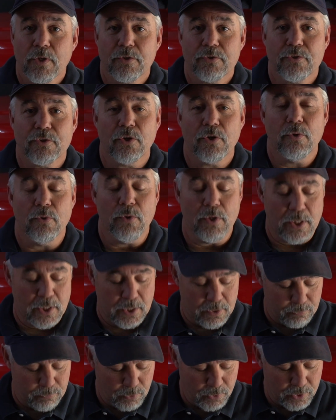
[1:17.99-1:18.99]

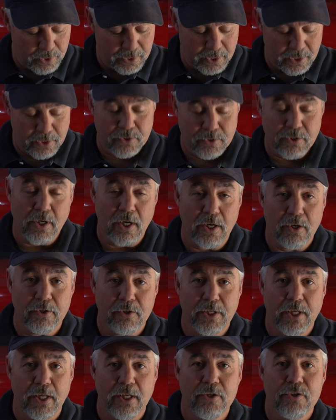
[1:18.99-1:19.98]
So you can get a tire
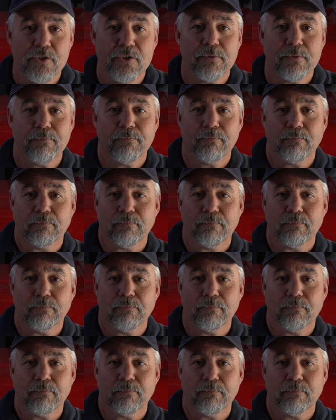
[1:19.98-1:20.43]
gauge.